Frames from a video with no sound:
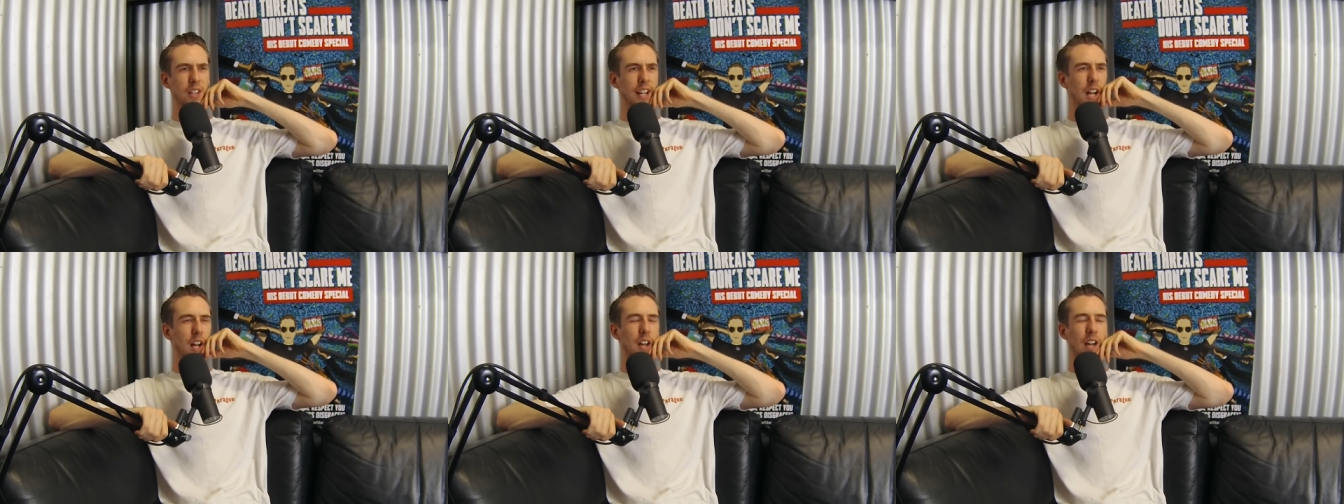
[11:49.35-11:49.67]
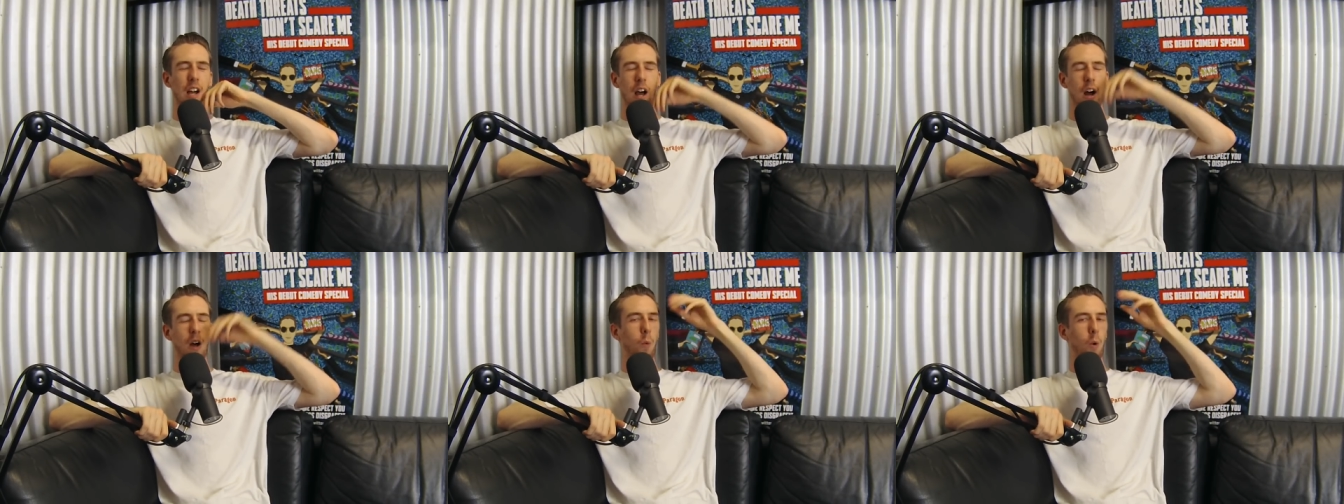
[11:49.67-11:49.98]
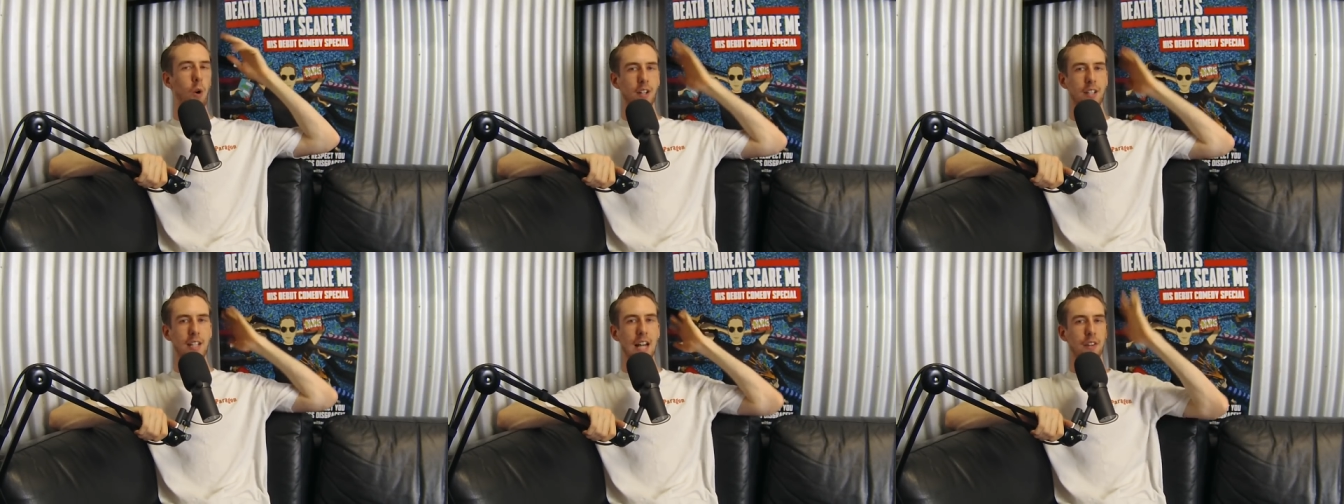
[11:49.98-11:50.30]
Like I, I
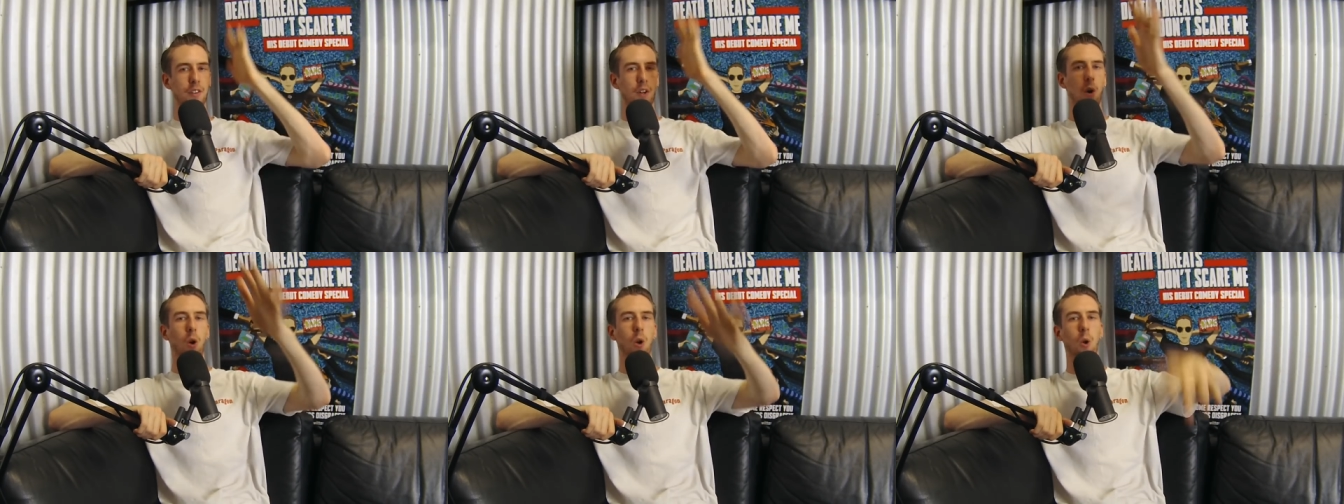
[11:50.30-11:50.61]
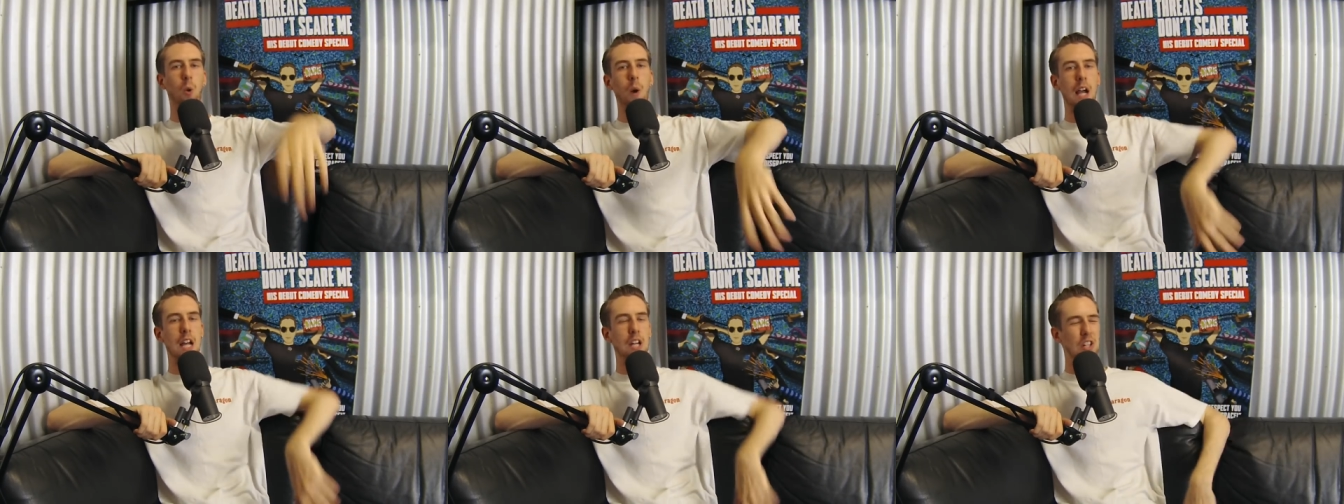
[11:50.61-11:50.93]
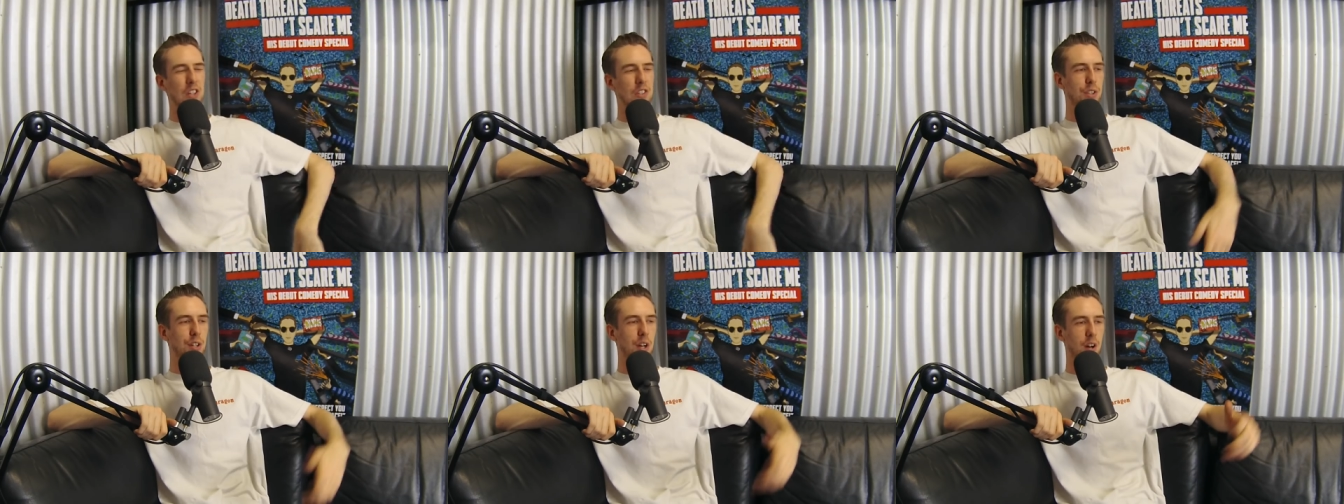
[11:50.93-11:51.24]
walk down the hallway and
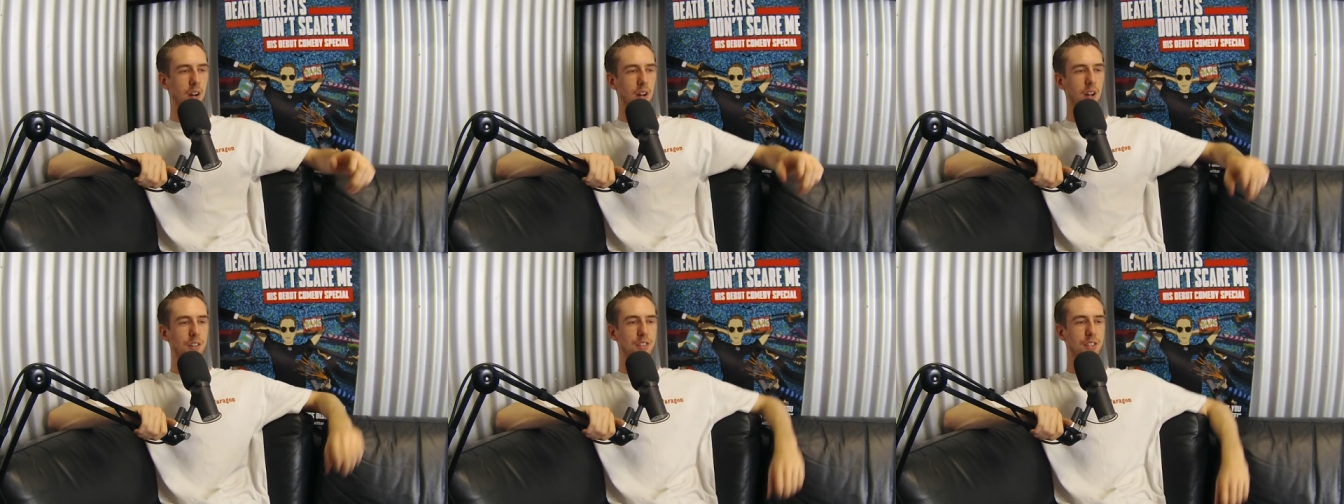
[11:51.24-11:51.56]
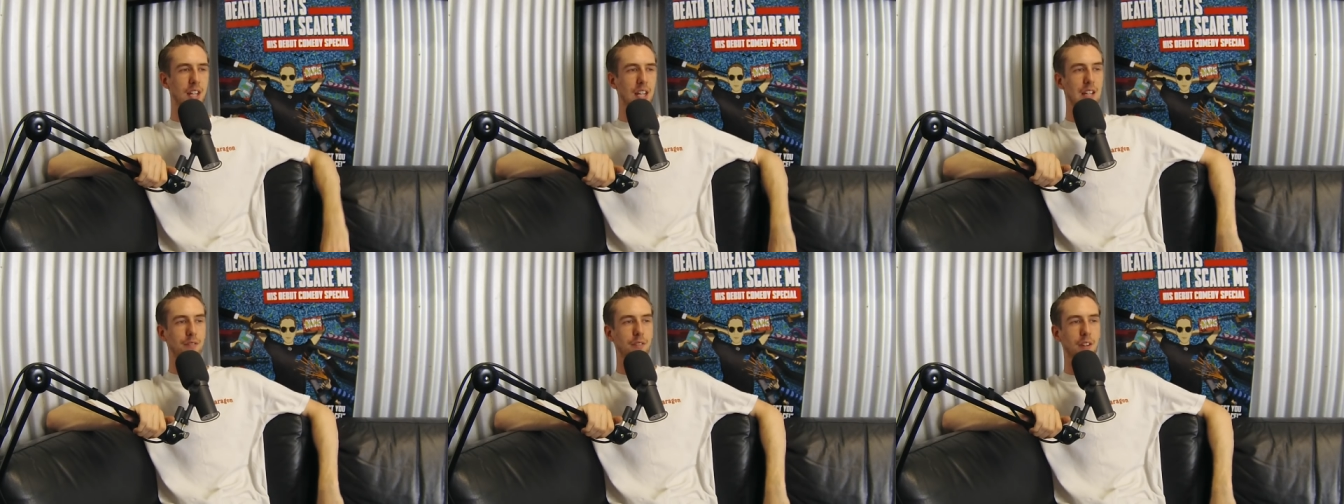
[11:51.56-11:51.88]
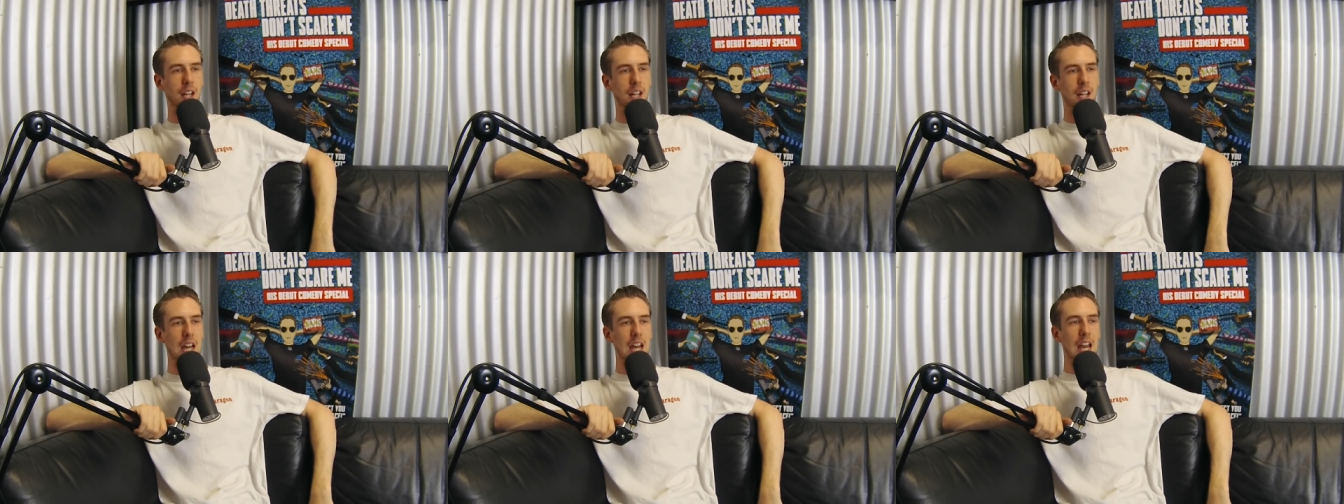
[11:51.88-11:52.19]
she's got it on
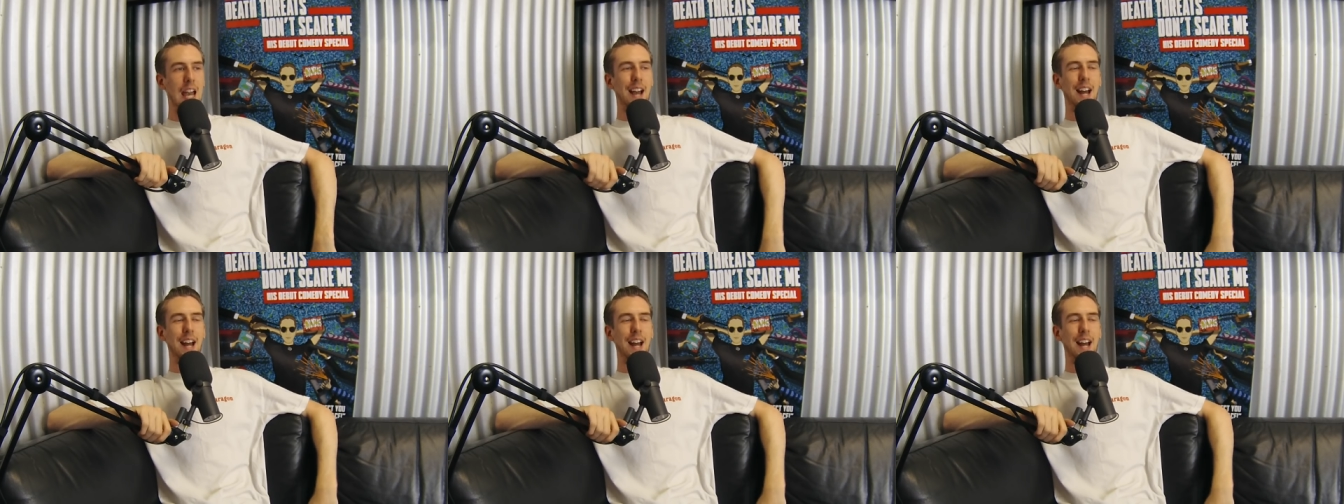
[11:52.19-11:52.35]
TV,